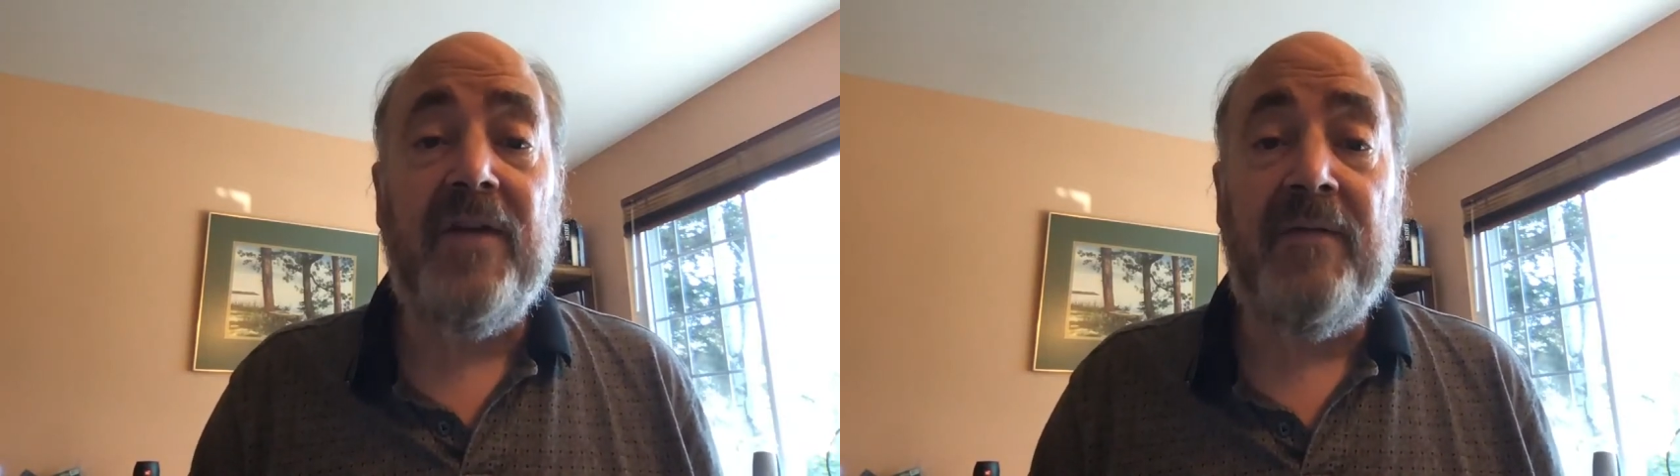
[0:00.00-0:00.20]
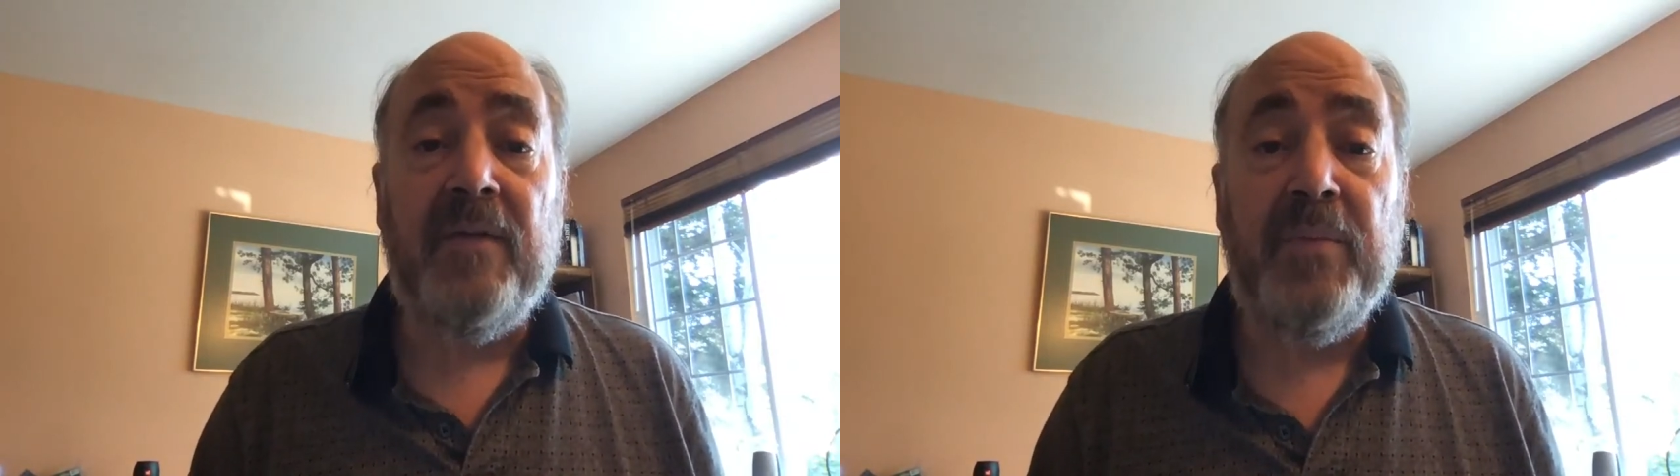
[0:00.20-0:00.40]

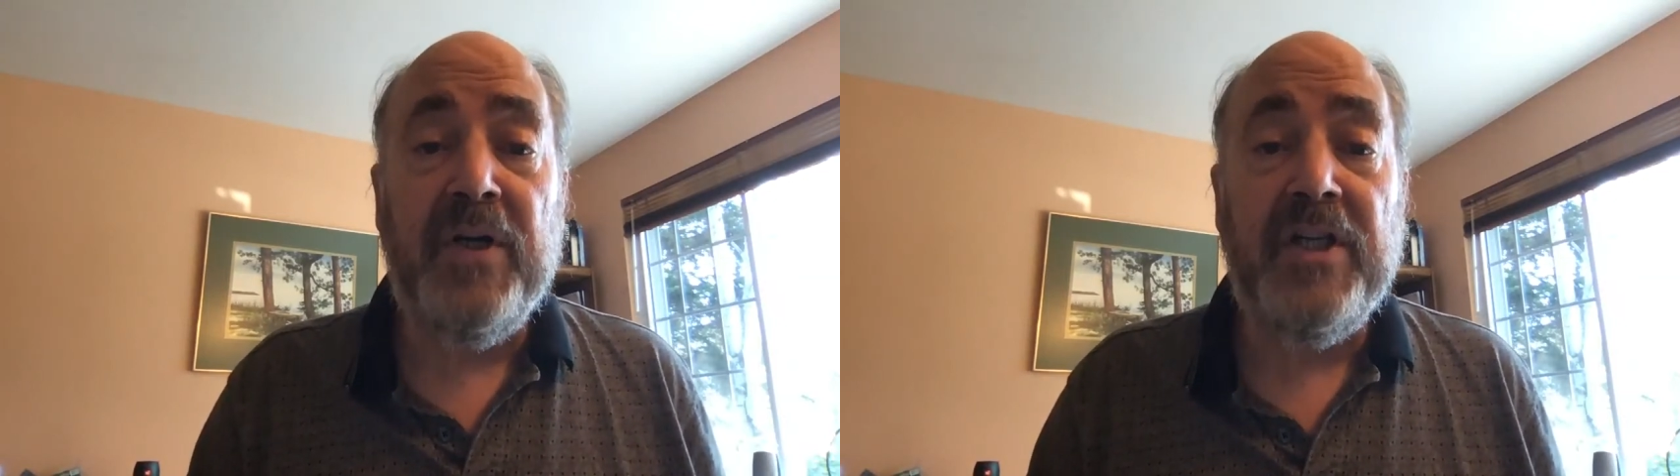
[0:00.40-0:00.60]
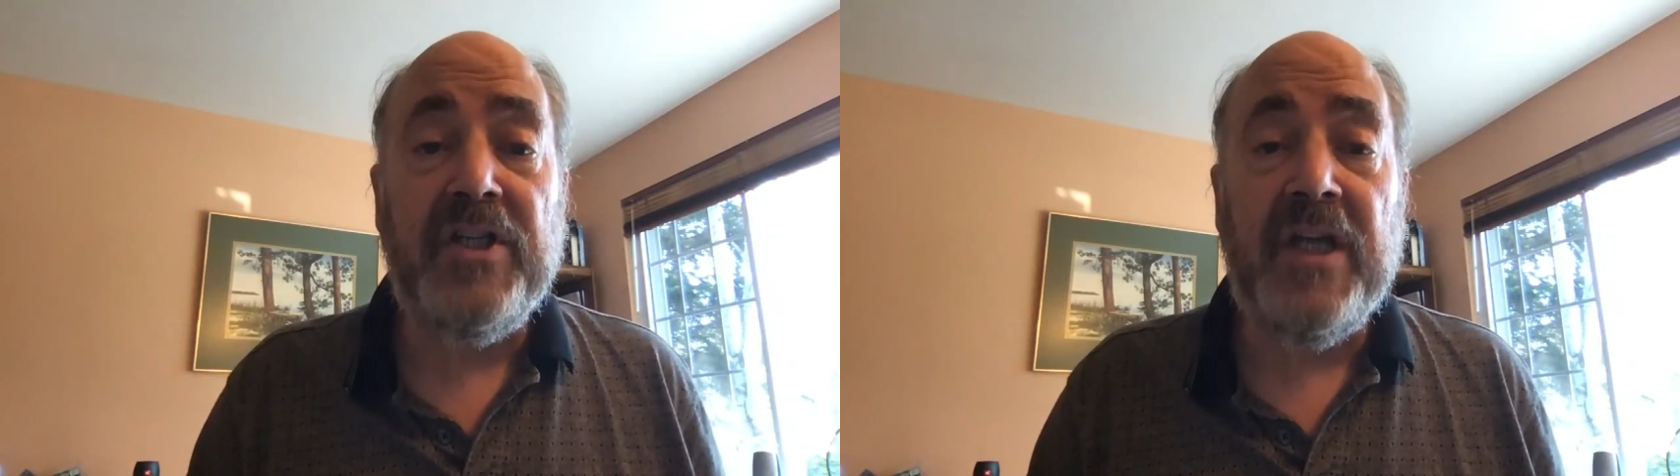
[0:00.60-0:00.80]
of
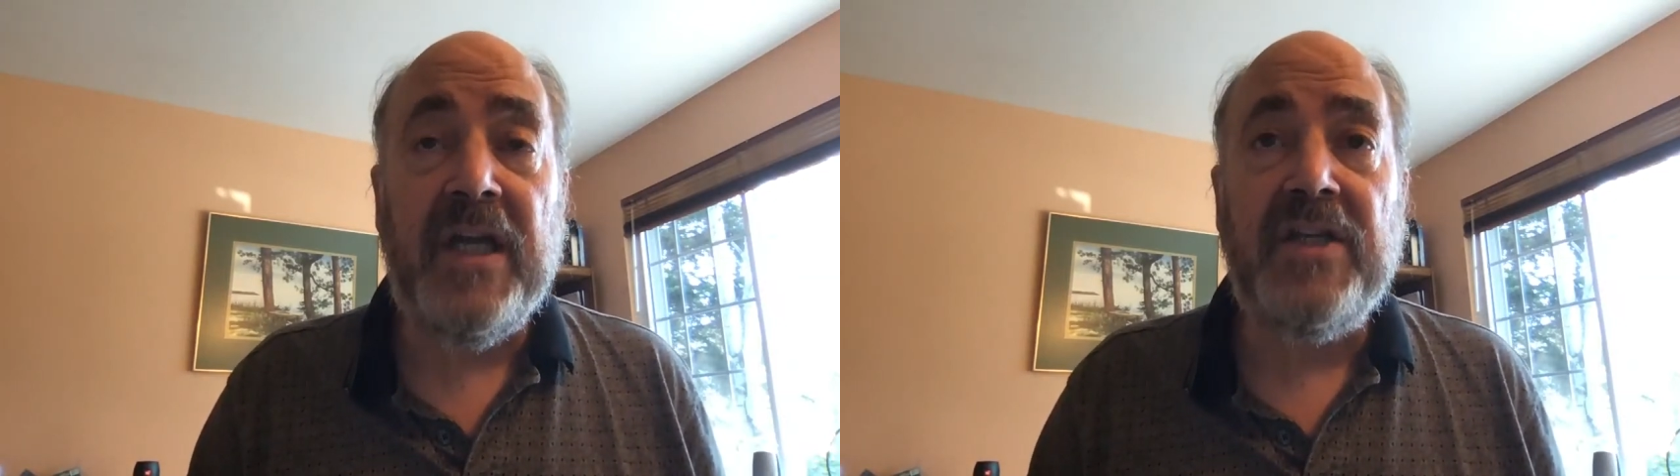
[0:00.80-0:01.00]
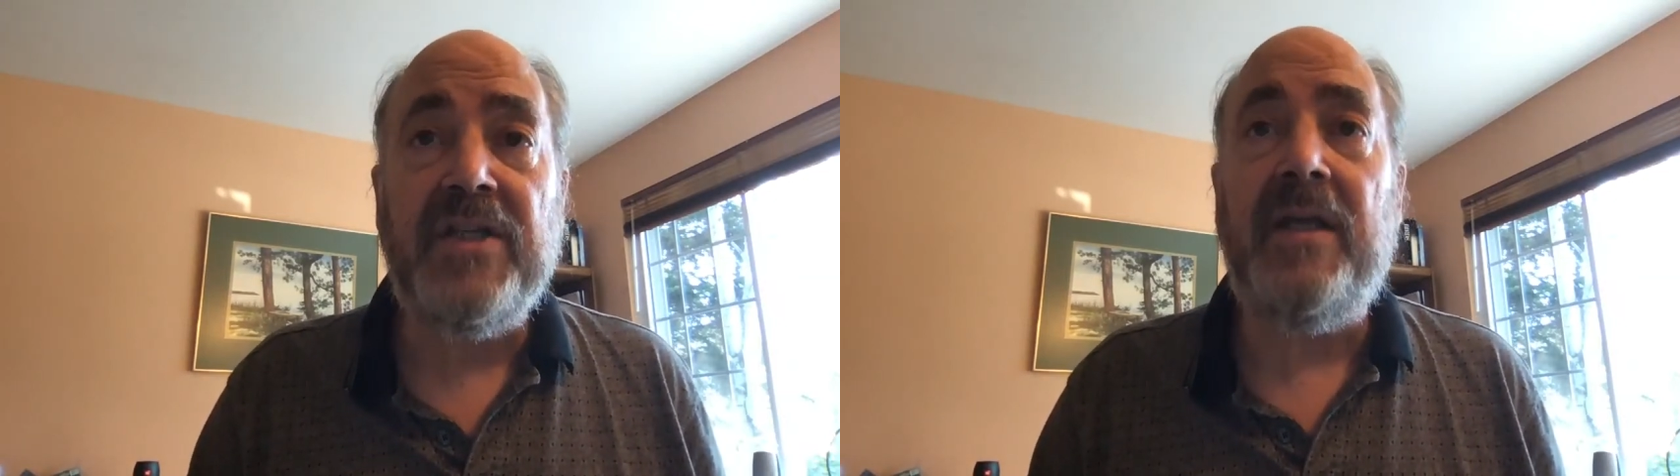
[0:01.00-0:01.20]

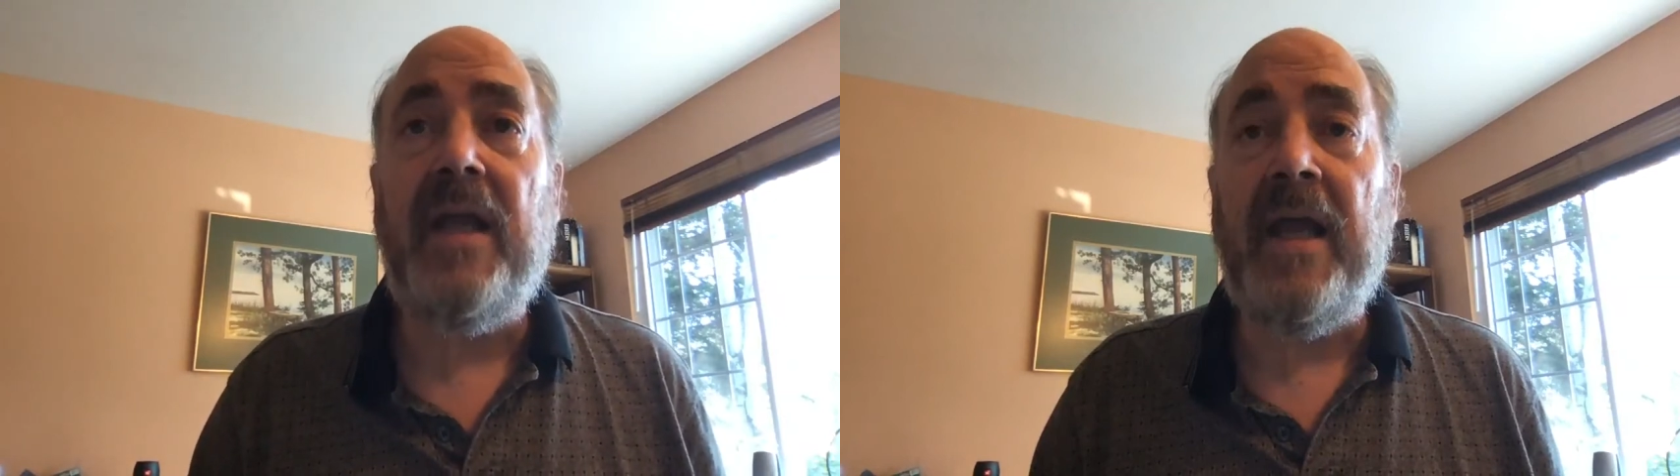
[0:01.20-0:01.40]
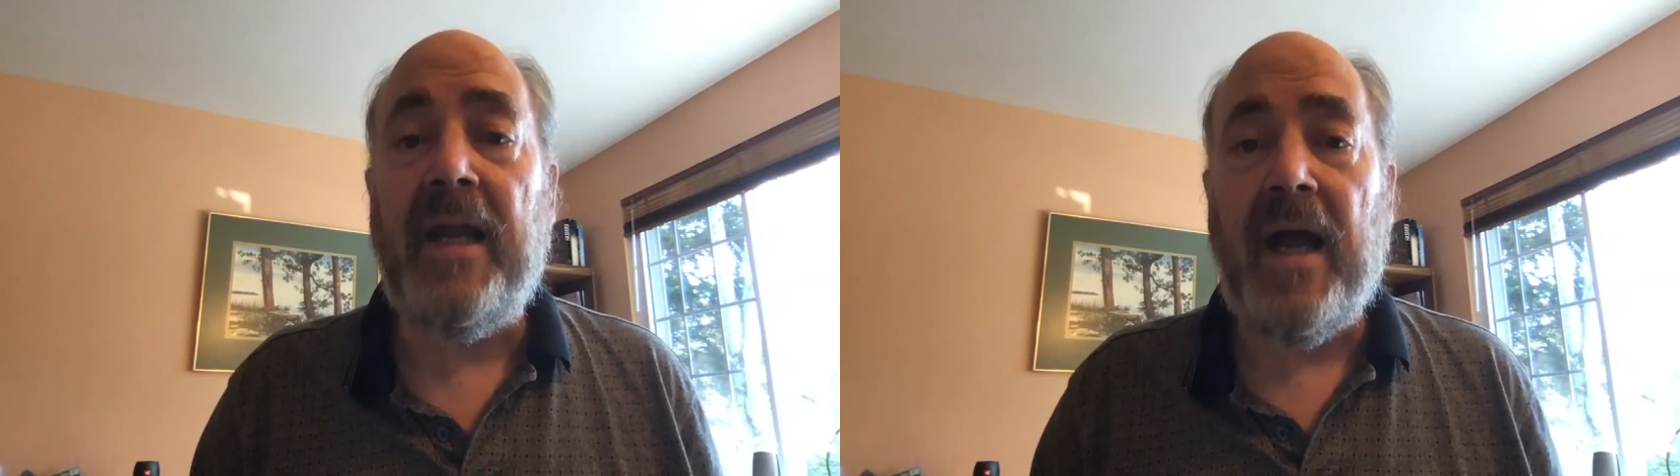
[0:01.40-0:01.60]

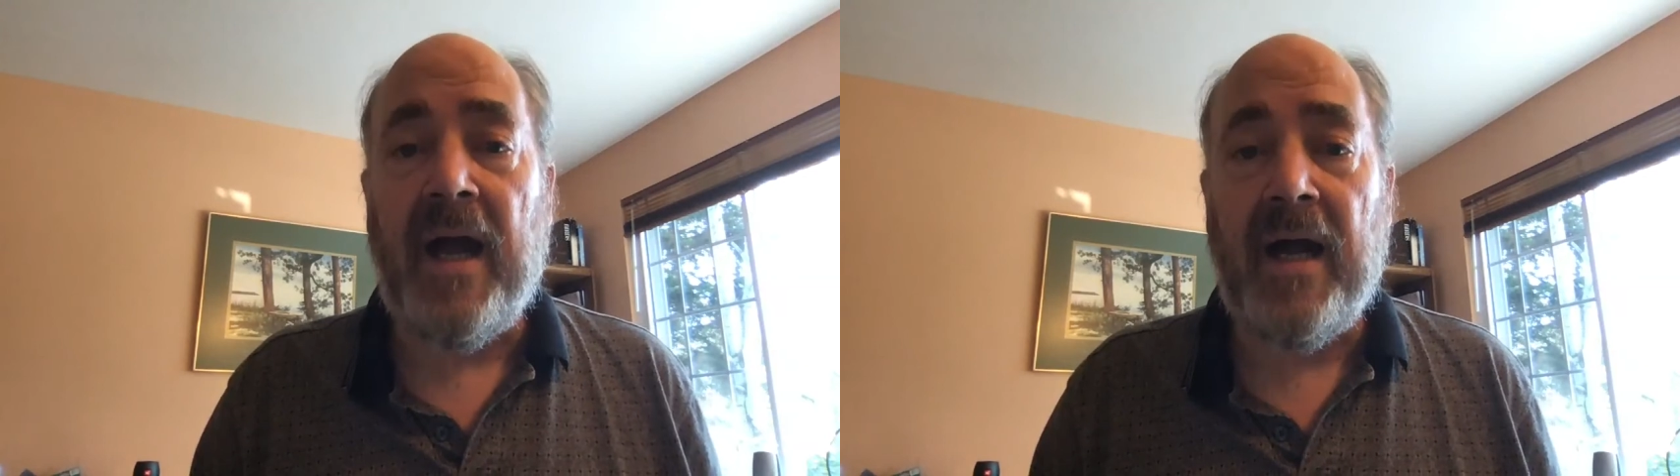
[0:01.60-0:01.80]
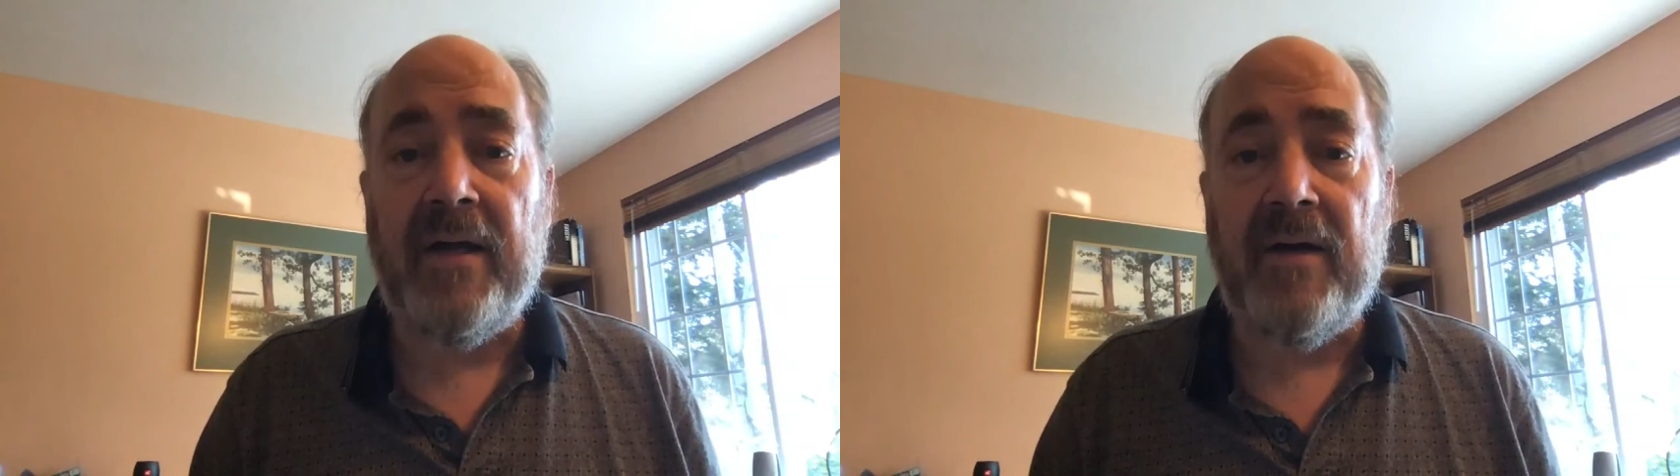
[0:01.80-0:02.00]
appreciation and
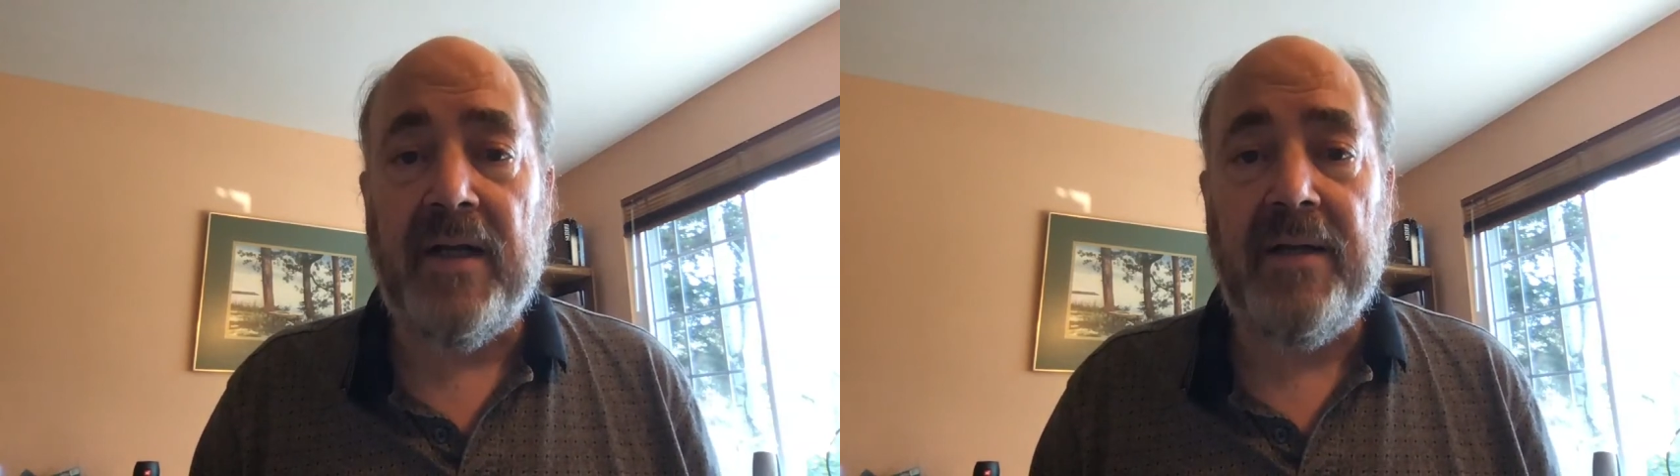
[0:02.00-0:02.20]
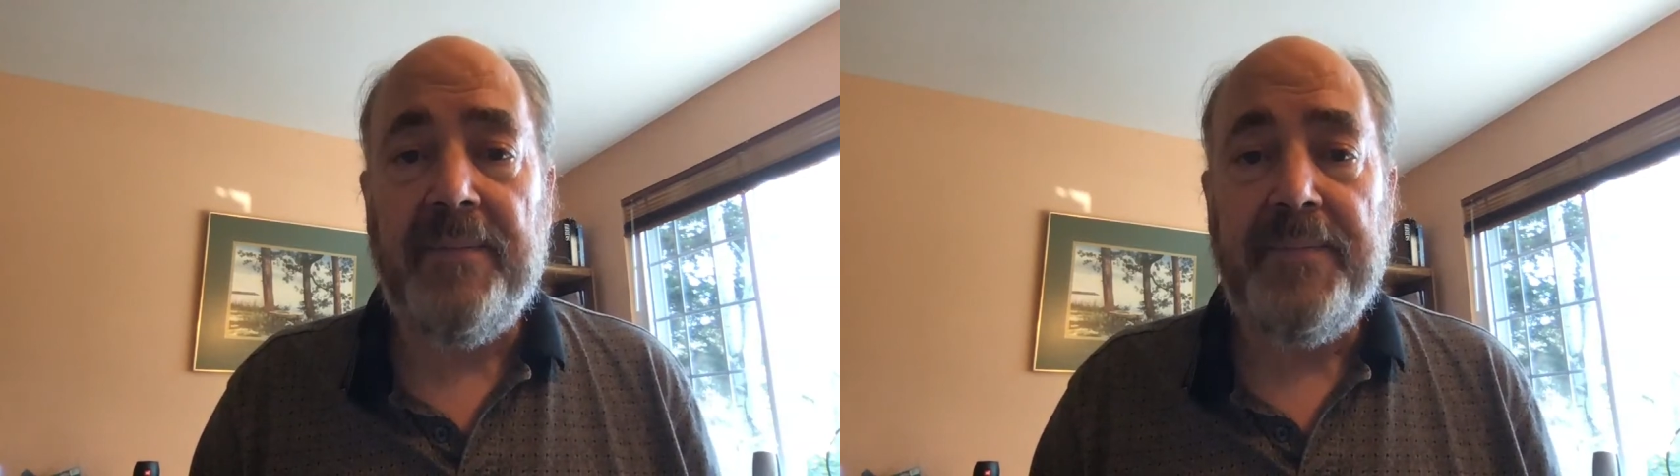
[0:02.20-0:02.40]
honoring.